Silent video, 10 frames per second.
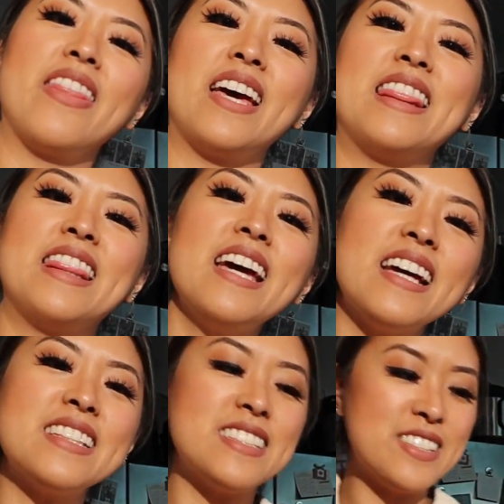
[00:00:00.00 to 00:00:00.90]
And then
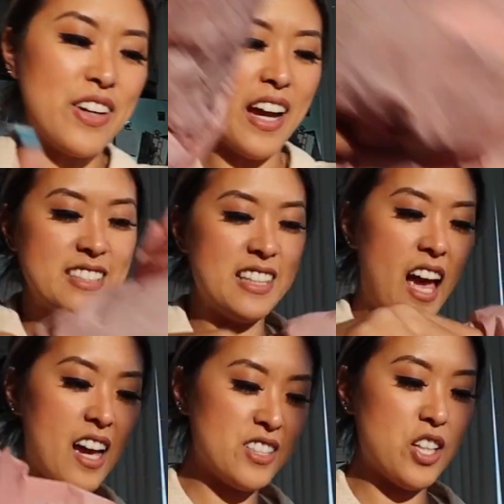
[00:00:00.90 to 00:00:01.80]
this dress
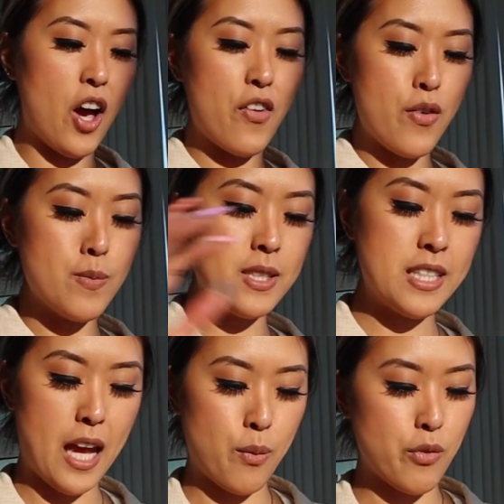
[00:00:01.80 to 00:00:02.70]
I saw from
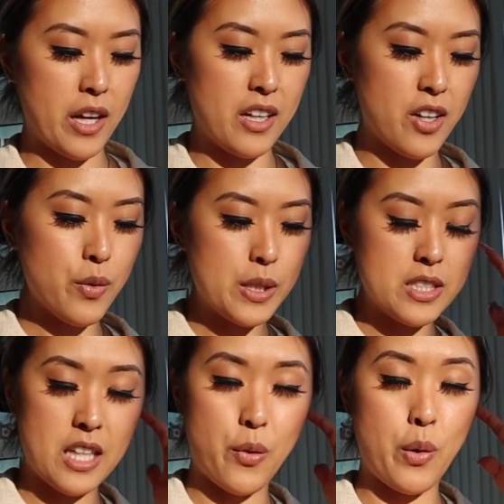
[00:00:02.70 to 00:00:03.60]
Sam Rayner, which
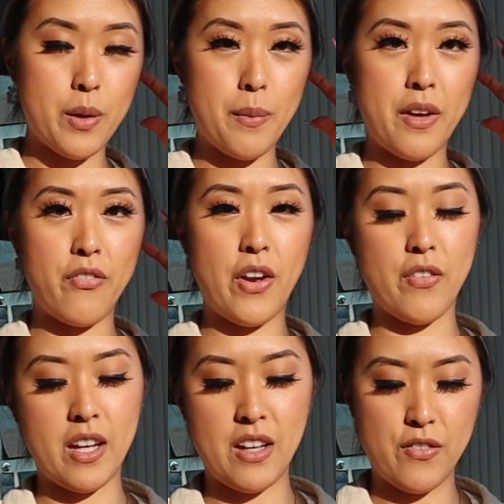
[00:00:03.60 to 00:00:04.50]
is like one of my
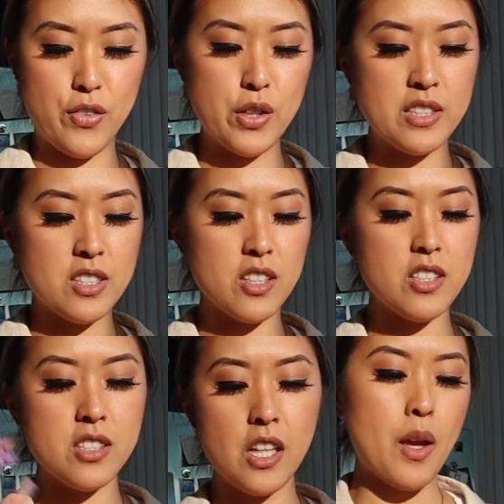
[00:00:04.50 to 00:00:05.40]
favorite
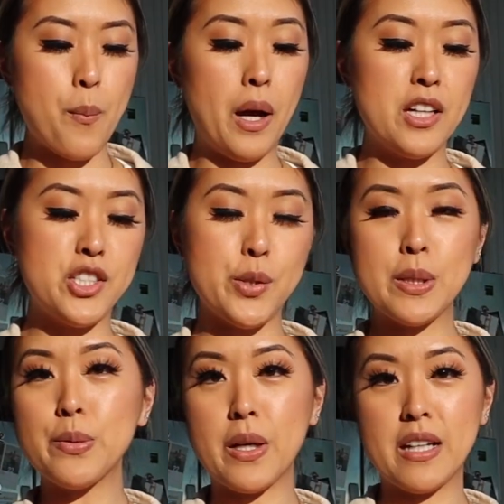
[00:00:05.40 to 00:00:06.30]
influencers. But she
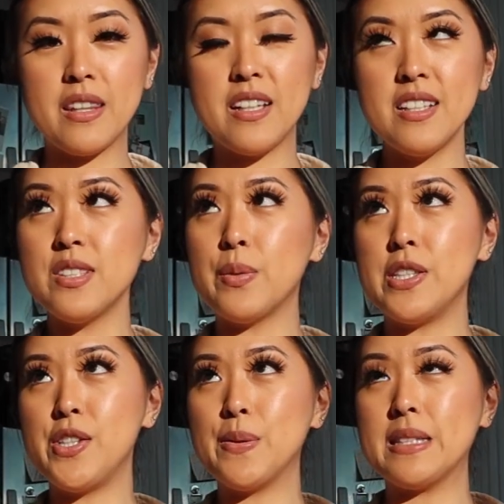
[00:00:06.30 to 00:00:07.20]
was wearing this when
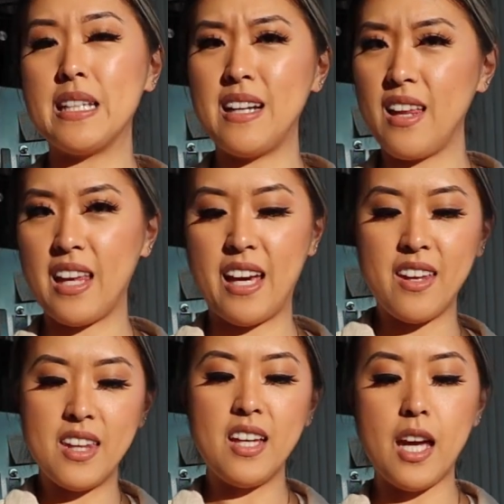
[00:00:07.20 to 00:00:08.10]
she was in LA,
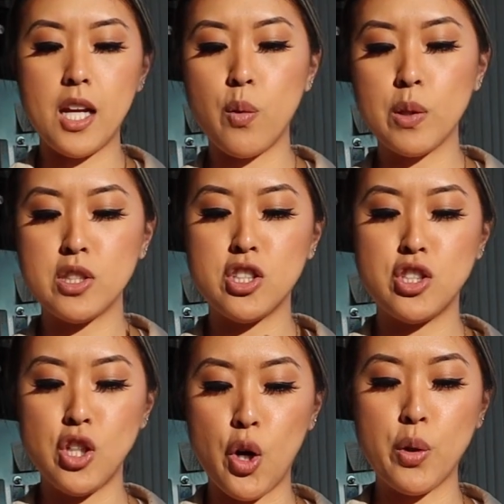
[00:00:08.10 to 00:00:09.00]
I think, and it was
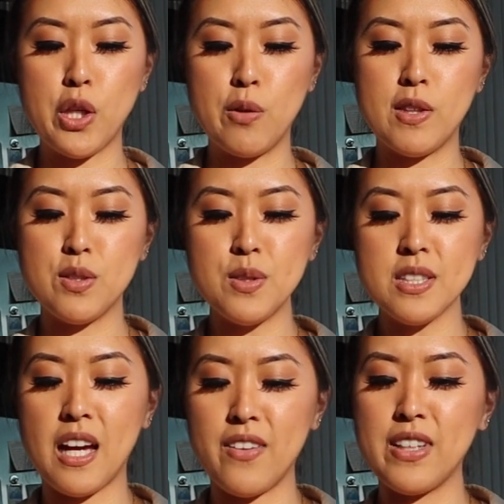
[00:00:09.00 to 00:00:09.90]
so cute. This
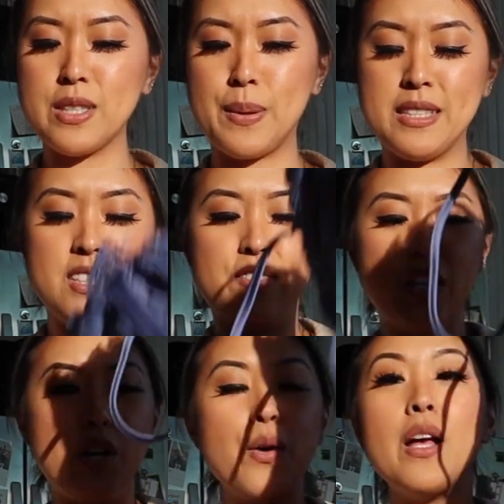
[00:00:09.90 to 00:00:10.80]
was kind of expensive
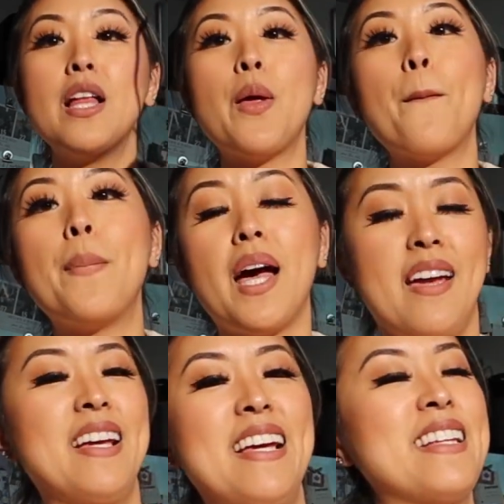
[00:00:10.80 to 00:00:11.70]
though,
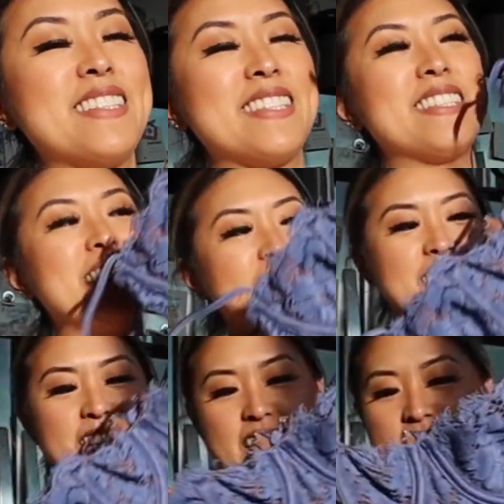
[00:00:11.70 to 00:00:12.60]
but it's
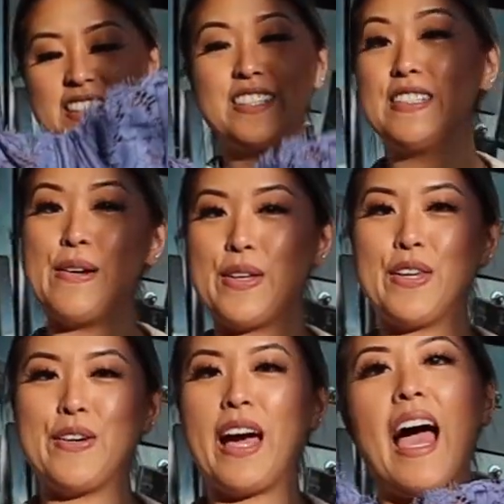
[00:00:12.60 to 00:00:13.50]
so
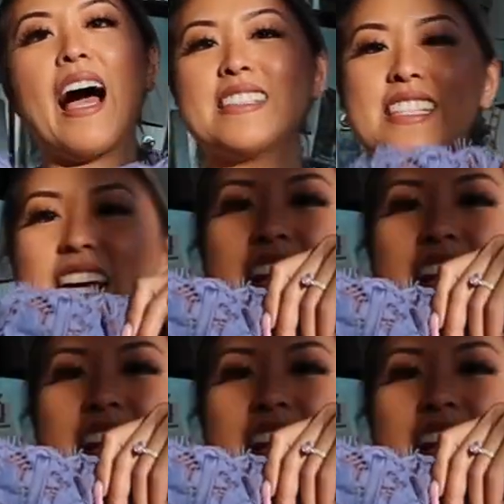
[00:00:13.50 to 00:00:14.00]
cute. I had to